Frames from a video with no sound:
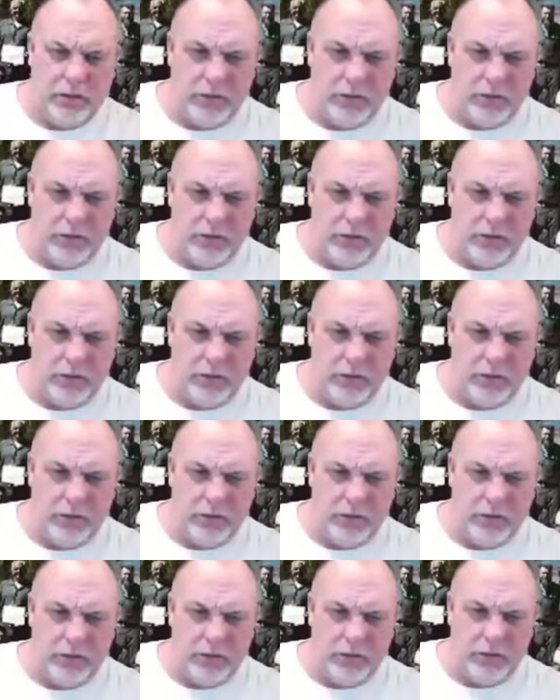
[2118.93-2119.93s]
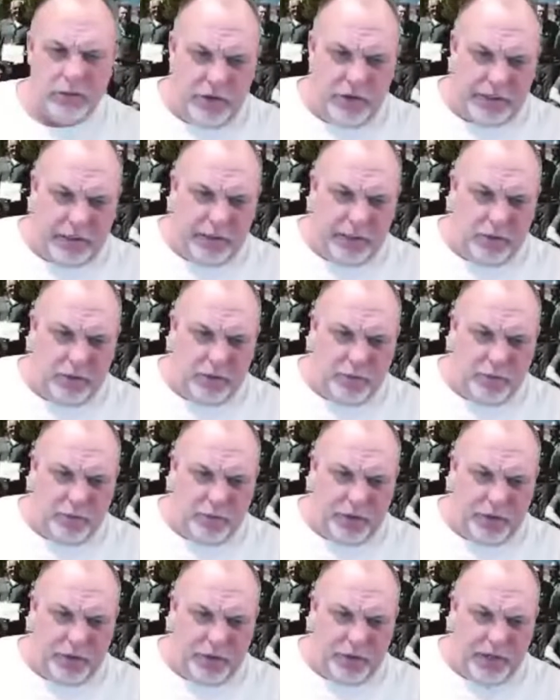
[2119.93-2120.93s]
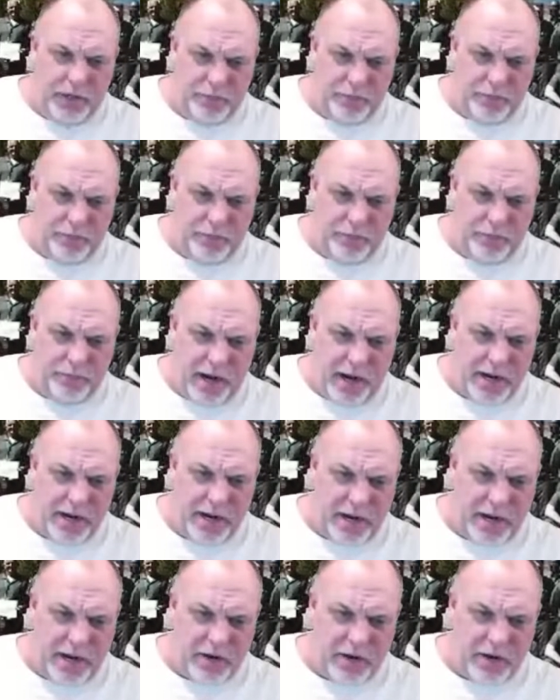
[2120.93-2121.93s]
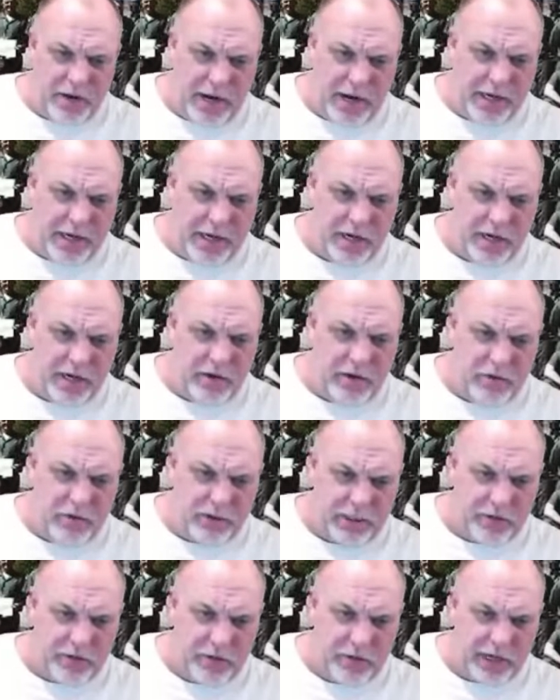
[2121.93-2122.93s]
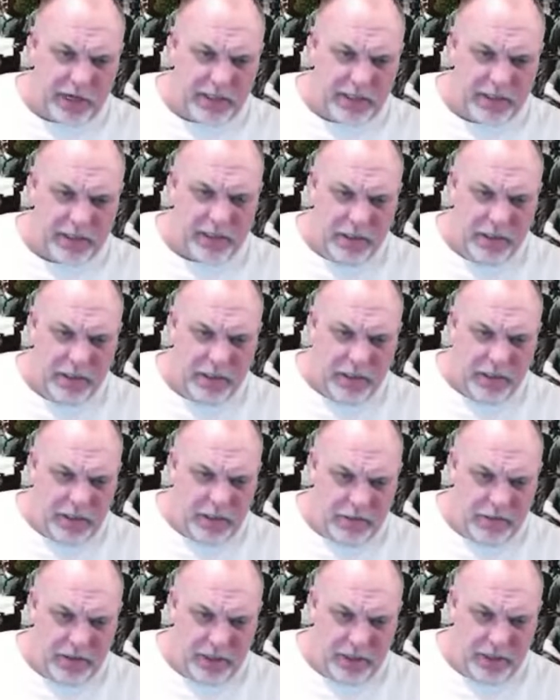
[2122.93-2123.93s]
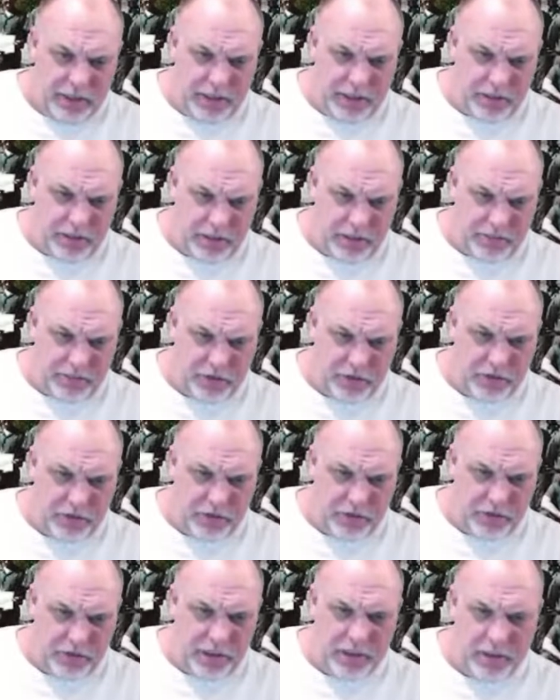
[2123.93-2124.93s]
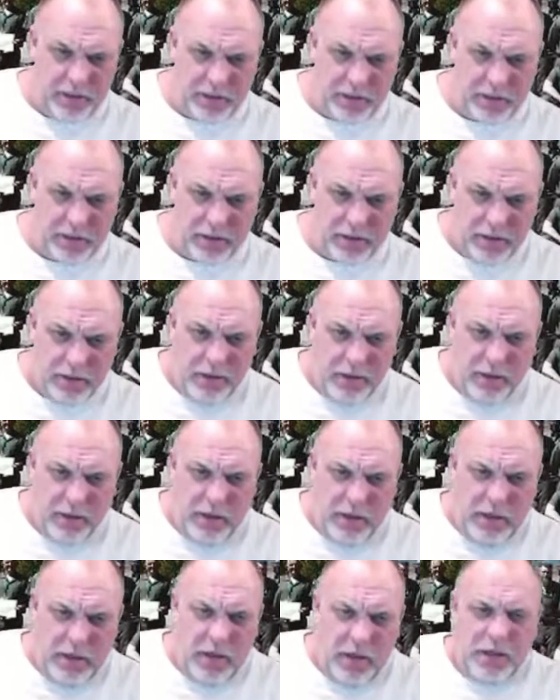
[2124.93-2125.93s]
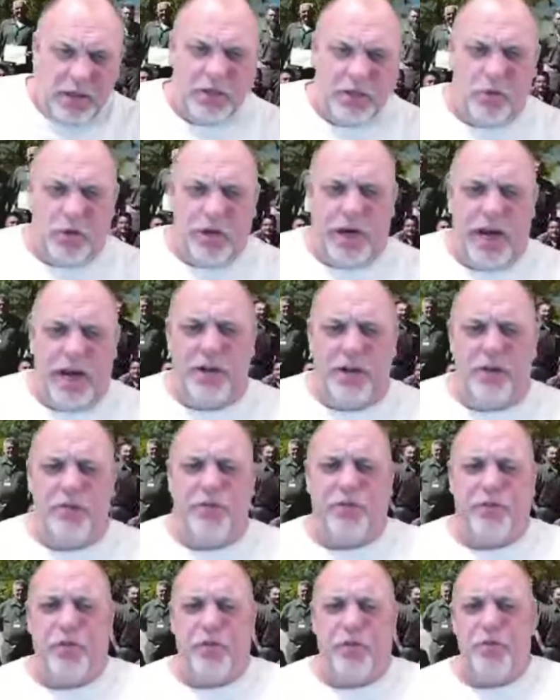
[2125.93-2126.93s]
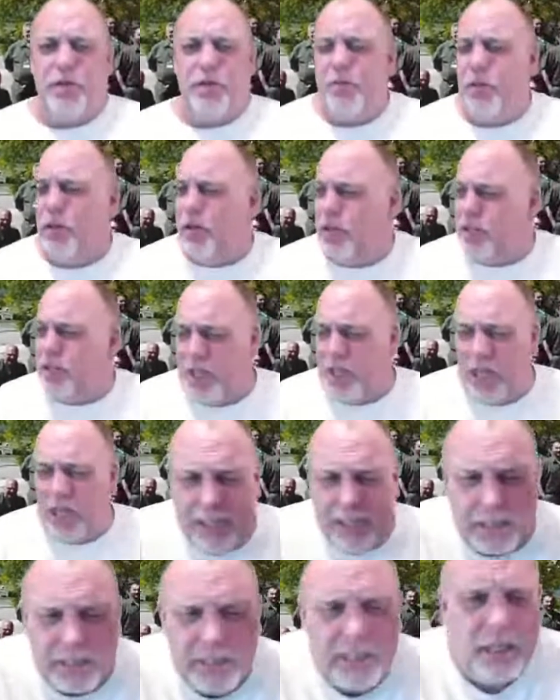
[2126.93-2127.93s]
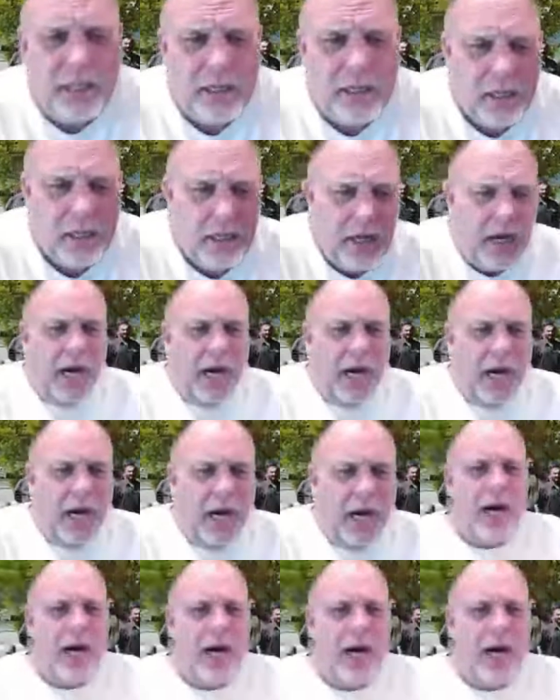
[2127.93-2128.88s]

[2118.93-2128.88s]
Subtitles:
So that's a little bit about how to write a character reference letter, guys. Let me get this off the screen. So what I do for people is I have